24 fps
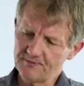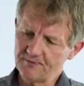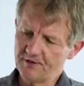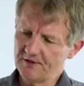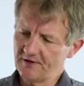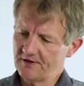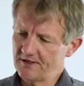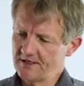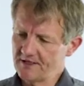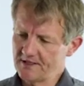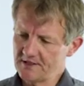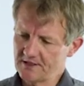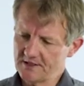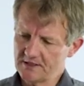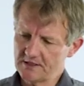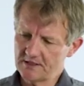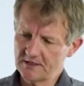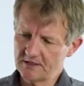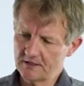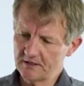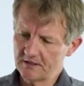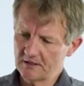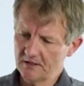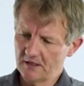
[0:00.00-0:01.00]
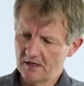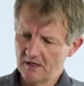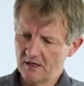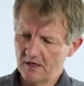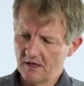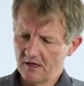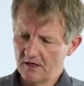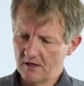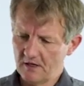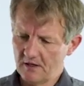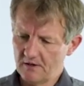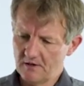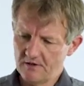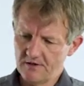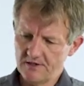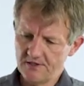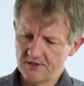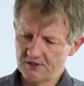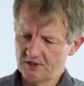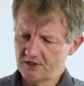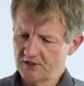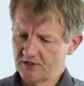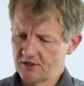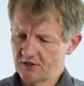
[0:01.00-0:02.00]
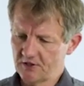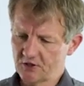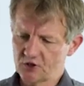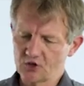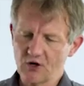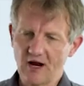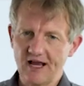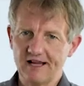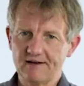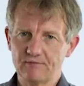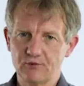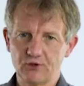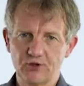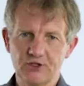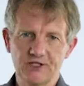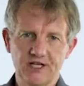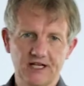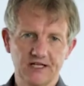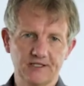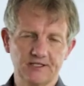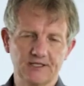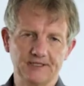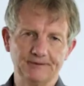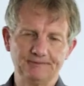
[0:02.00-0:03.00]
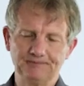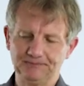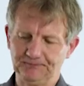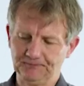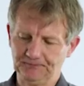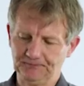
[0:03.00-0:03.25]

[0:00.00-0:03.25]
but this tradable sector,